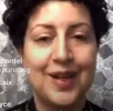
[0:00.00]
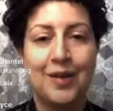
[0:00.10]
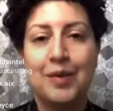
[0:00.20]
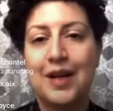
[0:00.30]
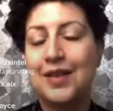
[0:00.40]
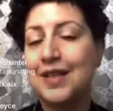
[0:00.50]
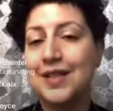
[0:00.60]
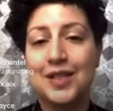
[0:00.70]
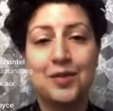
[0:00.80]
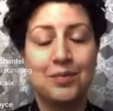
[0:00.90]
But I think this
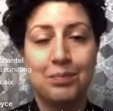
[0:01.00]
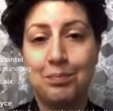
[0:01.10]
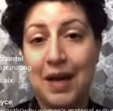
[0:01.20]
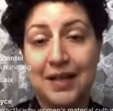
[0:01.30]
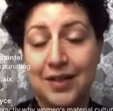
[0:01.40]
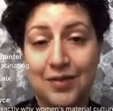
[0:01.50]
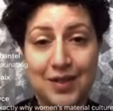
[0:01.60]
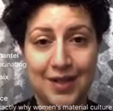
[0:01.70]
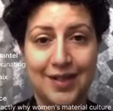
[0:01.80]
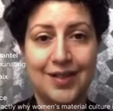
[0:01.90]
is
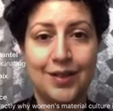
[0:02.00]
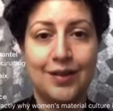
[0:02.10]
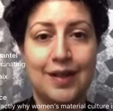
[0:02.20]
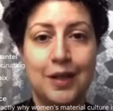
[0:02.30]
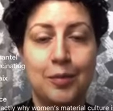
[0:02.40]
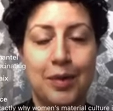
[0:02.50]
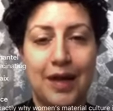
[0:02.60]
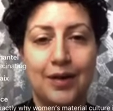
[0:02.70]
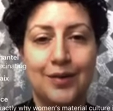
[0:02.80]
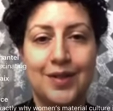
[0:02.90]
magnificent to think
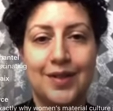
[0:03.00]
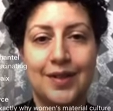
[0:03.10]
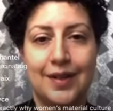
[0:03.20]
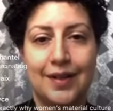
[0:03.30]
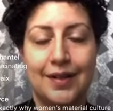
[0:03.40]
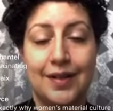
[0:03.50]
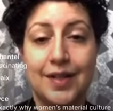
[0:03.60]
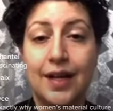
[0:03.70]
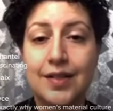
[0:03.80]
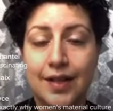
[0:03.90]
about the, the
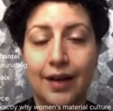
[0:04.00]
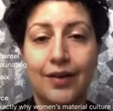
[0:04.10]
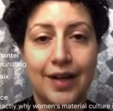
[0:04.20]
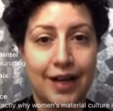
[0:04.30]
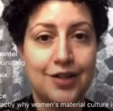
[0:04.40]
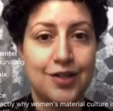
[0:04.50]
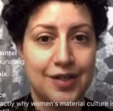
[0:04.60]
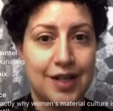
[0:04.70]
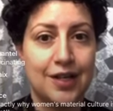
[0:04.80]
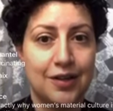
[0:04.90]
textile connections
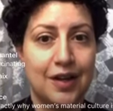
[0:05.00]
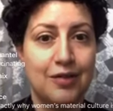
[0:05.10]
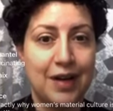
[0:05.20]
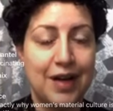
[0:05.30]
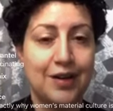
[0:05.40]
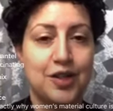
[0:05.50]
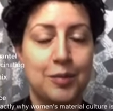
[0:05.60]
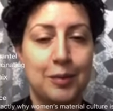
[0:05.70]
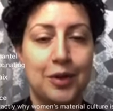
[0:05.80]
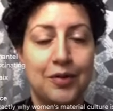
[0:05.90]
here of hair to be
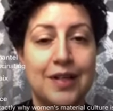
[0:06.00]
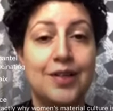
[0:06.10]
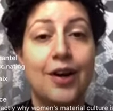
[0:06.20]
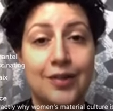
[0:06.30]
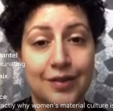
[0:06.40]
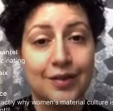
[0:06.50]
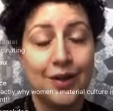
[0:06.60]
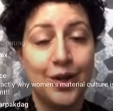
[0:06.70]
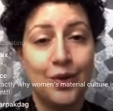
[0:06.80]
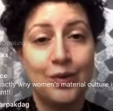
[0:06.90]
able to create tartan
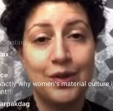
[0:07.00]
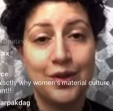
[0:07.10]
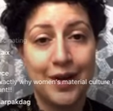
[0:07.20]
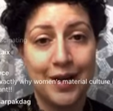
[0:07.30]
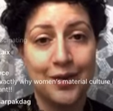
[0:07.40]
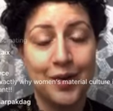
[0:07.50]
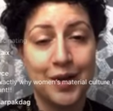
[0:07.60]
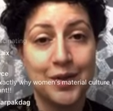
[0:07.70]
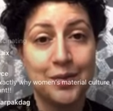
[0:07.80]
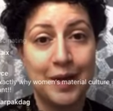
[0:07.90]
with your hair work
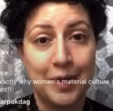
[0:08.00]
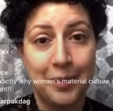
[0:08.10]
as well.